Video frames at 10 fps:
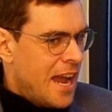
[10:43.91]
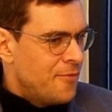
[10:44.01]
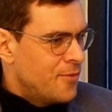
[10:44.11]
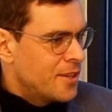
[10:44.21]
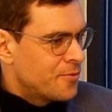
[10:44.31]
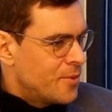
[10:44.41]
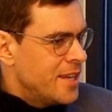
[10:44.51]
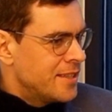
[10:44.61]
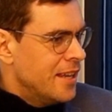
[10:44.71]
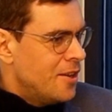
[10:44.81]
I think,
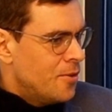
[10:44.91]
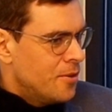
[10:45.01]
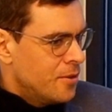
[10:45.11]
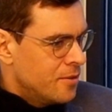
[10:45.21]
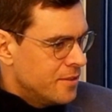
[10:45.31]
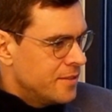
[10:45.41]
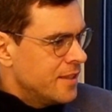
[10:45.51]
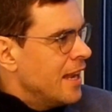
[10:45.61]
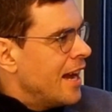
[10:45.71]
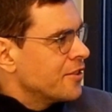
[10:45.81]
right now
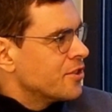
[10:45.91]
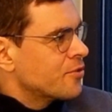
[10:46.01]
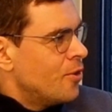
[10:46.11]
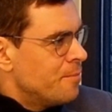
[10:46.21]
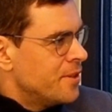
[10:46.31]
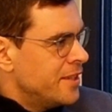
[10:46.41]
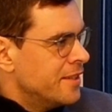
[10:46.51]
the largest company